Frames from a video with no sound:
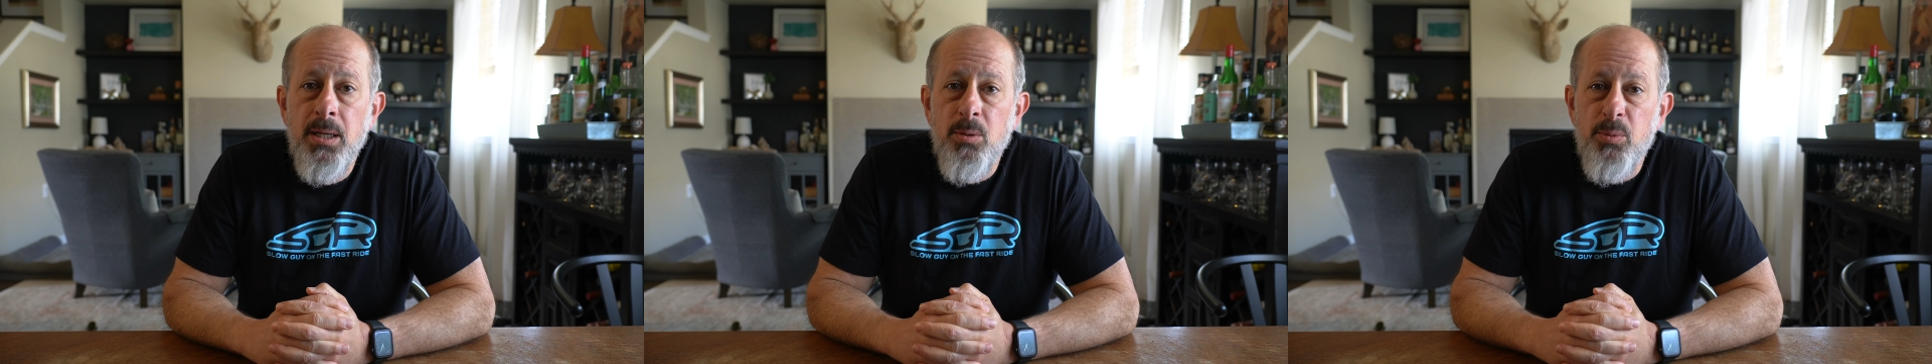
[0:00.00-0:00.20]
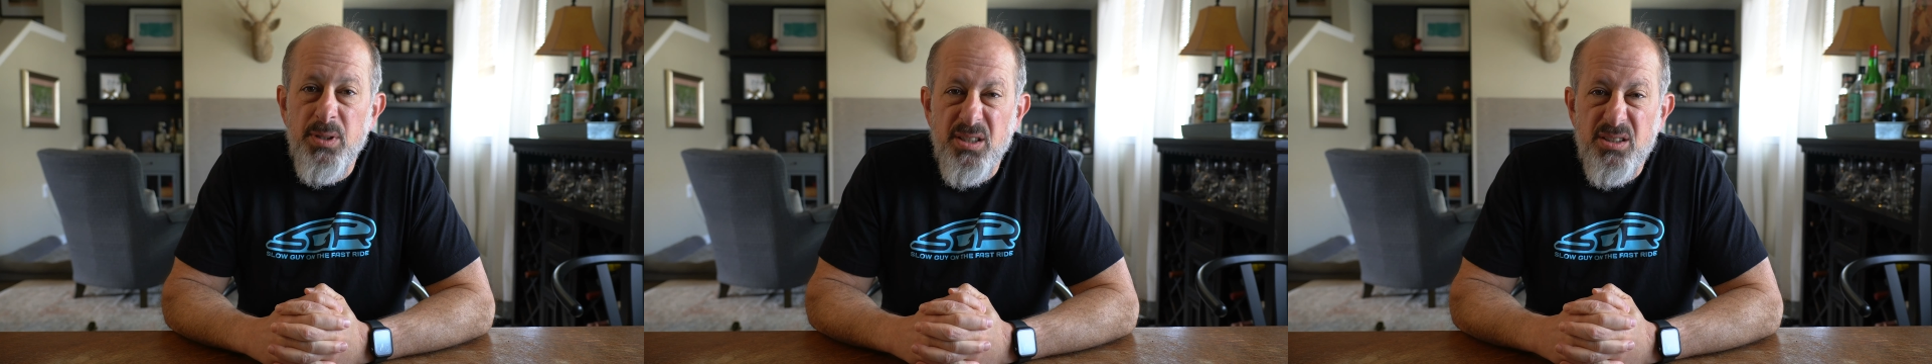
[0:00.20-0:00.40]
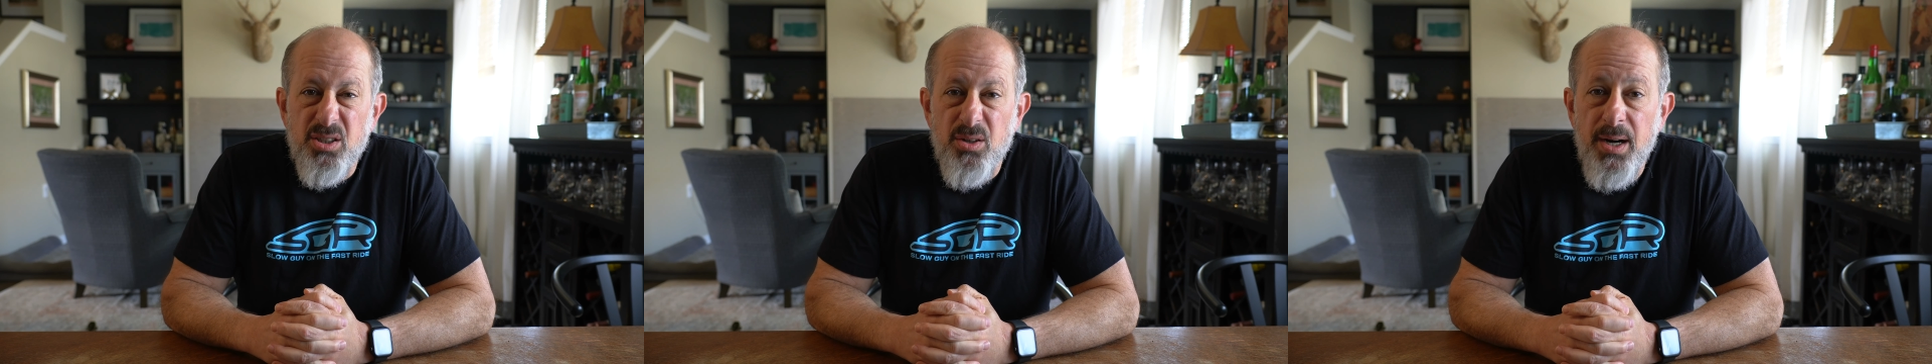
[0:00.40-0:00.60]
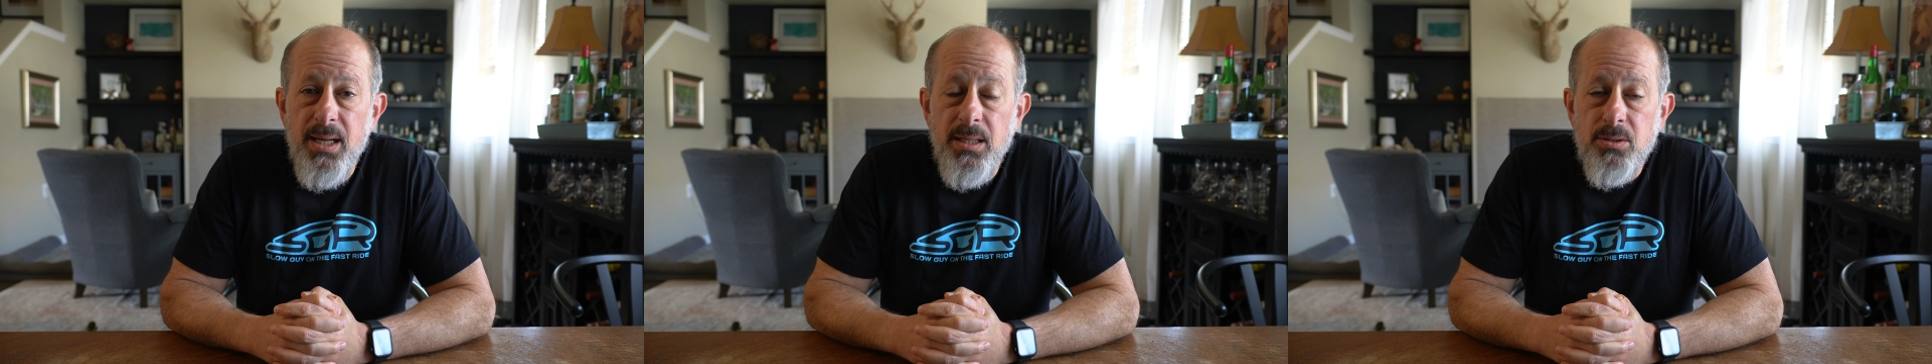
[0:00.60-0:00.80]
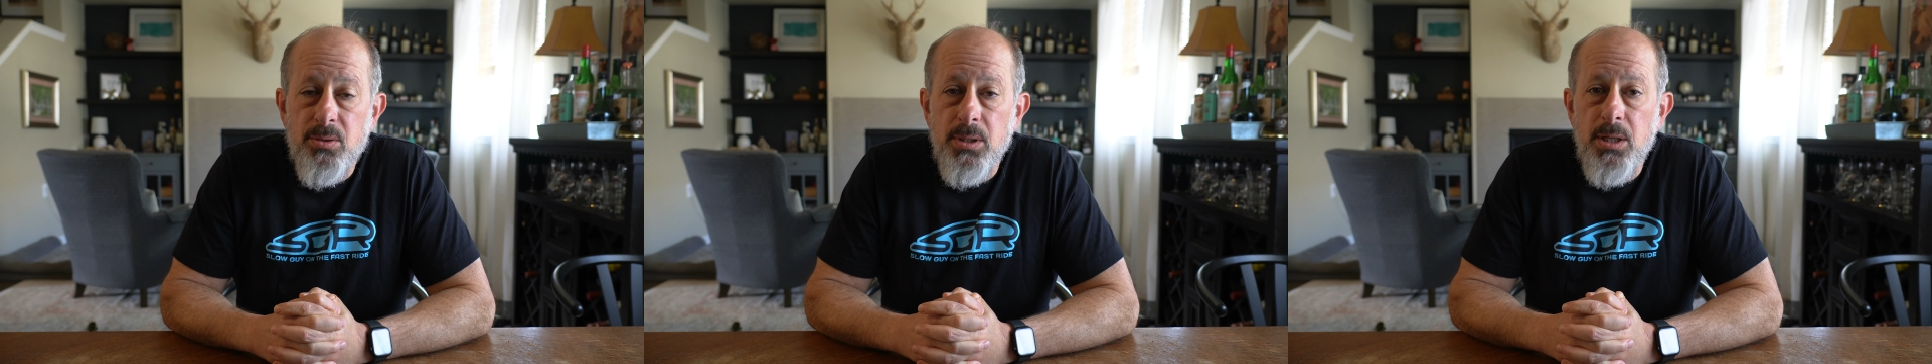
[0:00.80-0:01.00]
when the
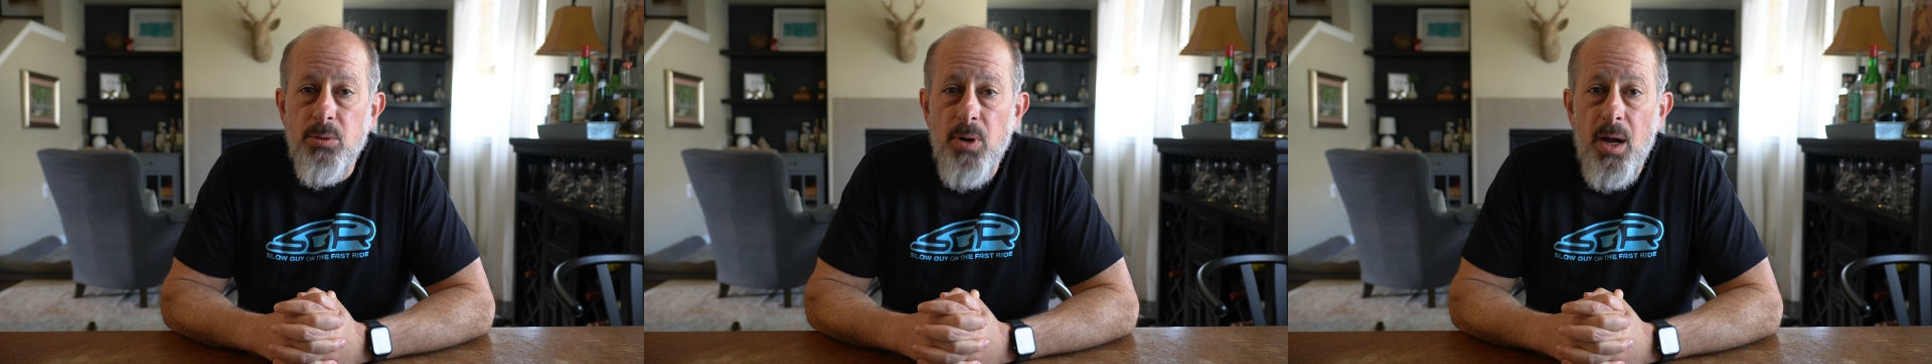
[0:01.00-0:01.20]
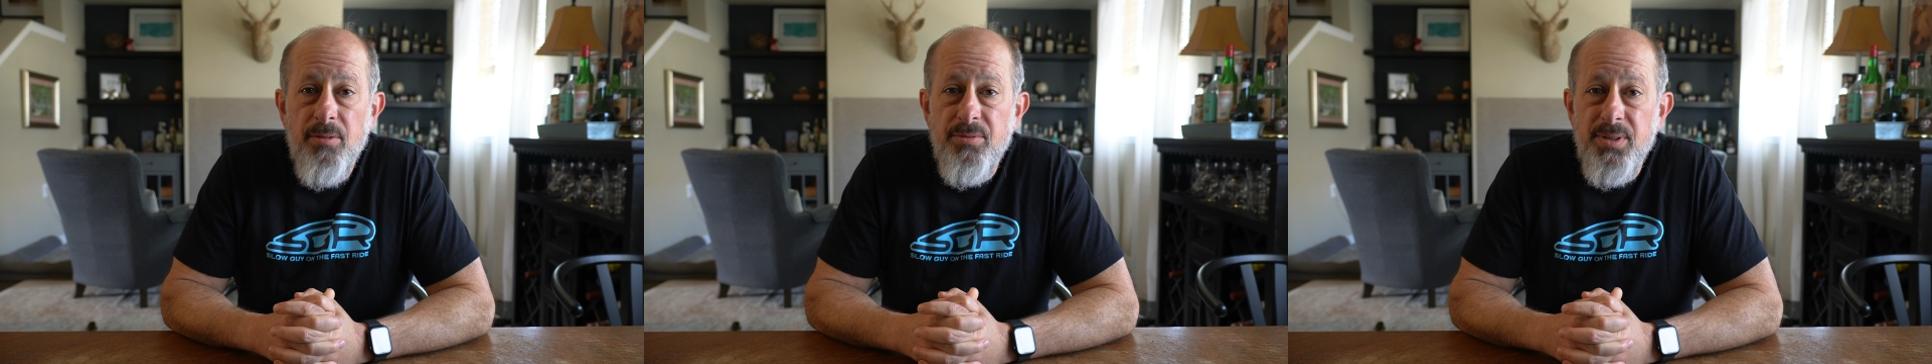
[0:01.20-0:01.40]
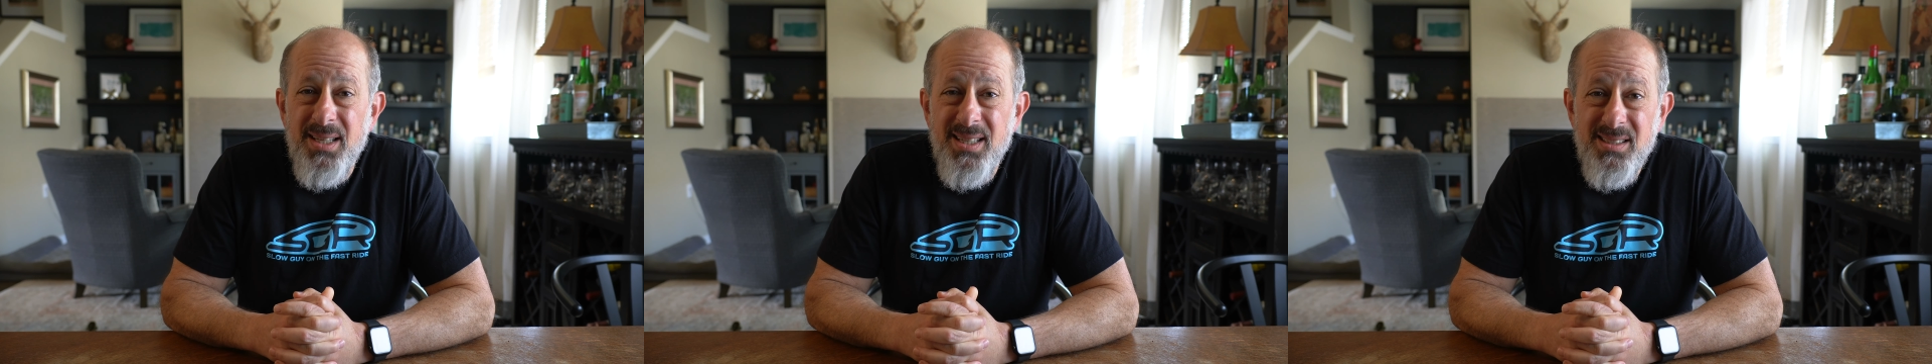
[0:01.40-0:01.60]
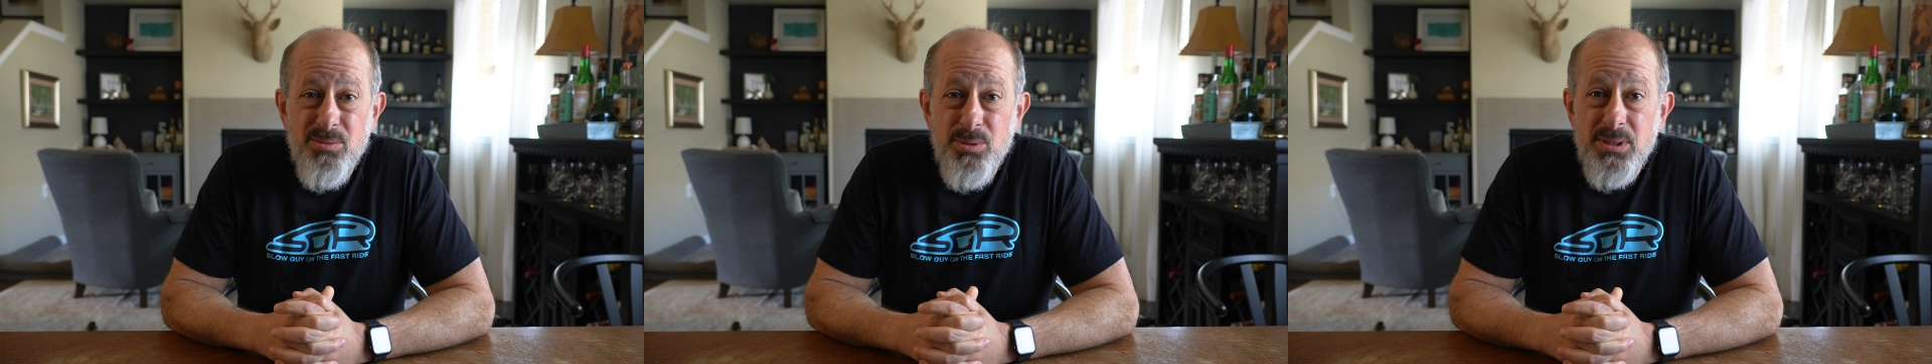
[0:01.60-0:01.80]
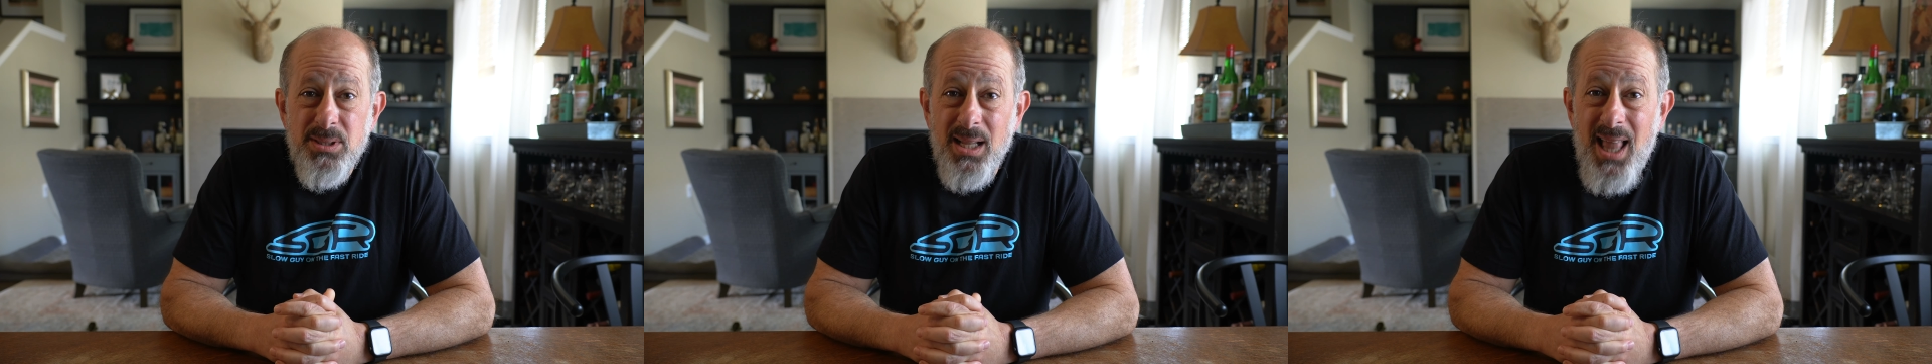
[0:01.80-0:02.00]
terrain's really rough, and it
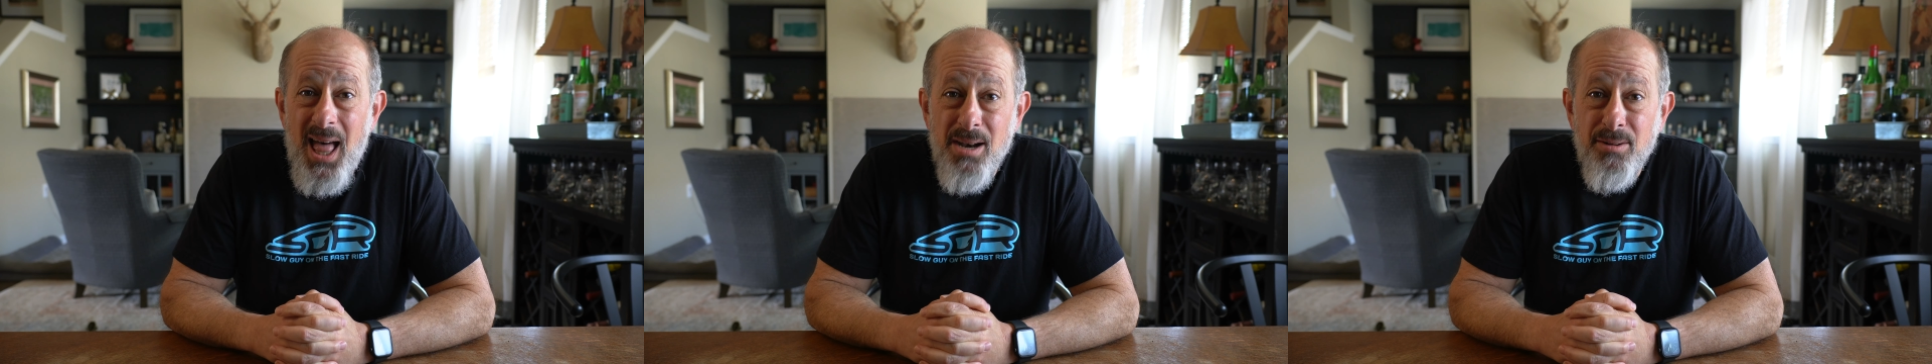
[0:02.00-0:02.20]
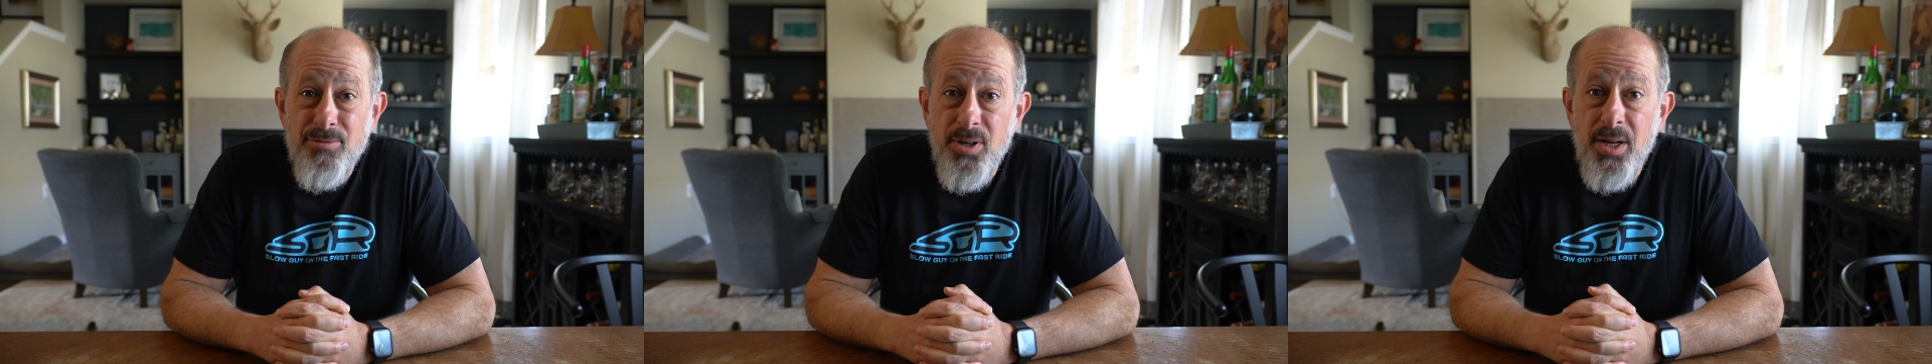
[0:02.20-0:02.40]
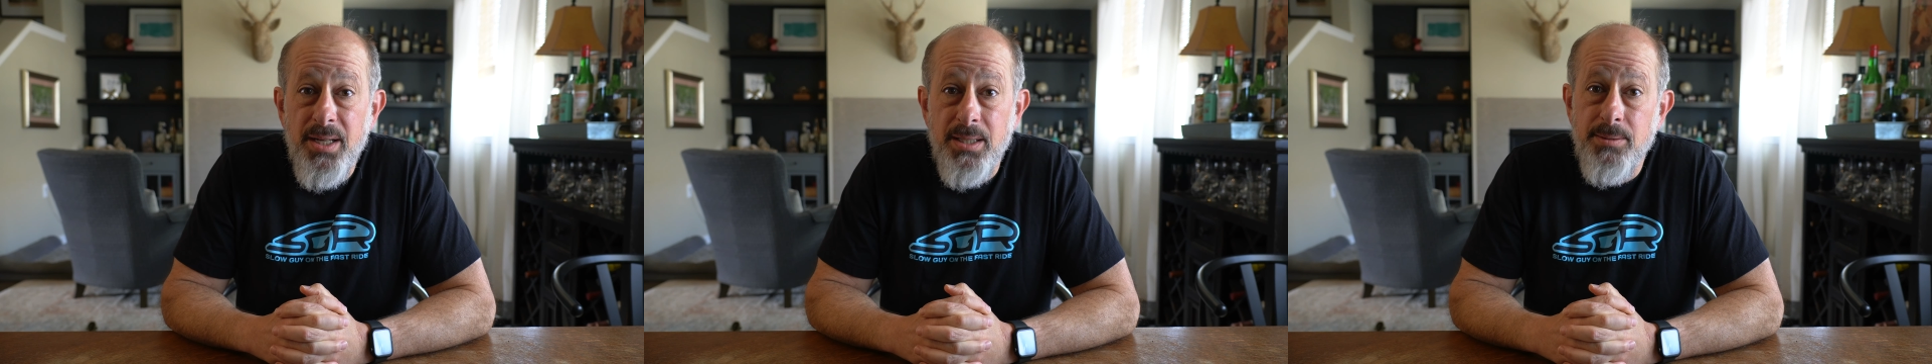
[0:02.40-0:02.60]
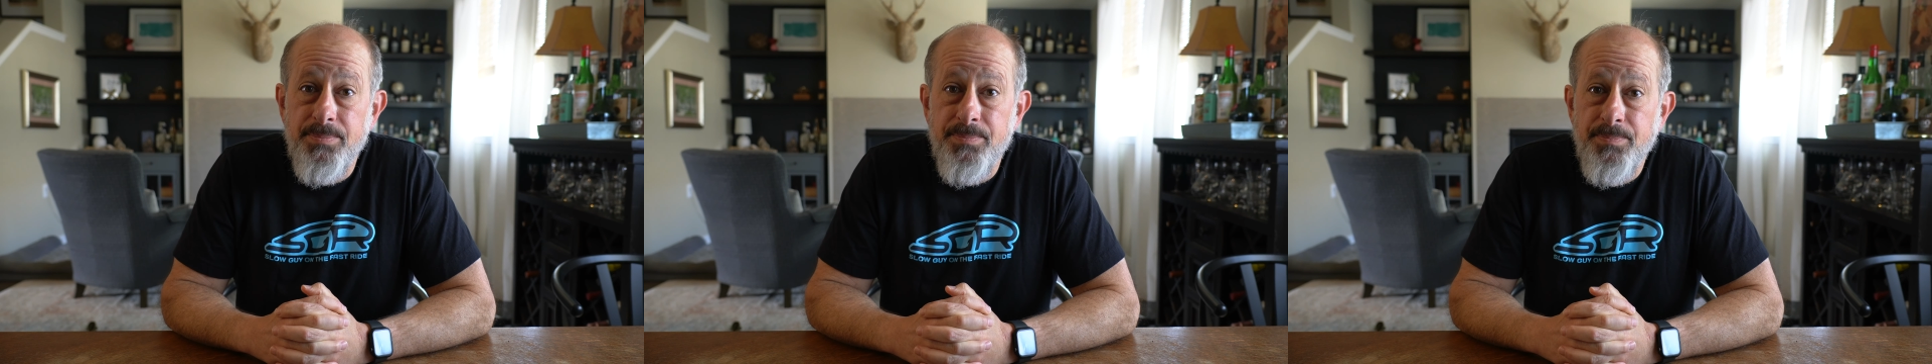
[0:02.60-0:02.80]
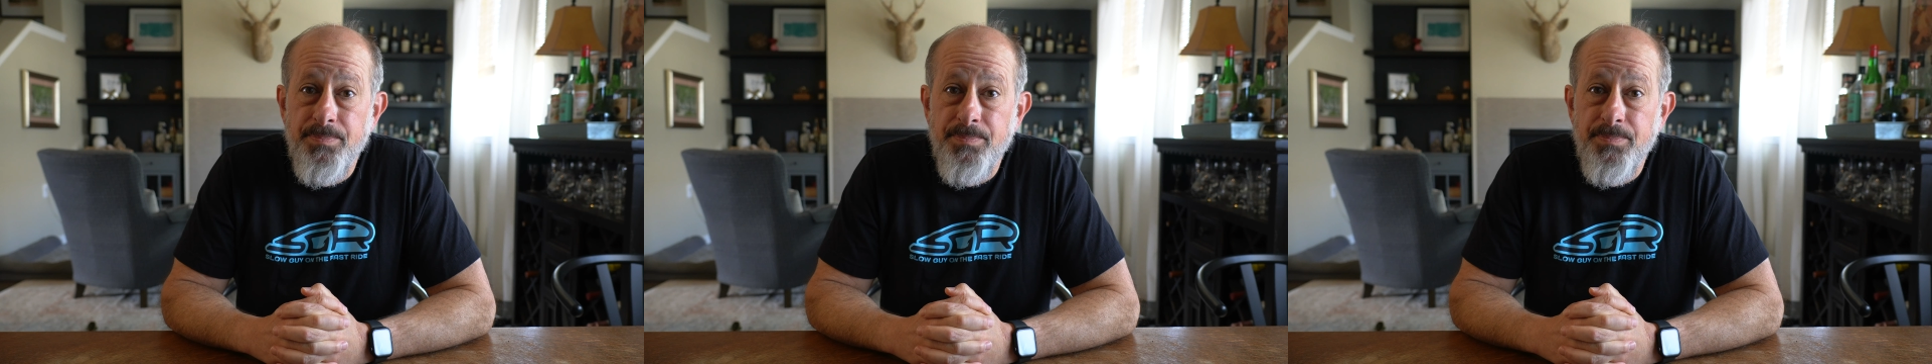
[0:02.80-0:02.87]
was a lot of fun.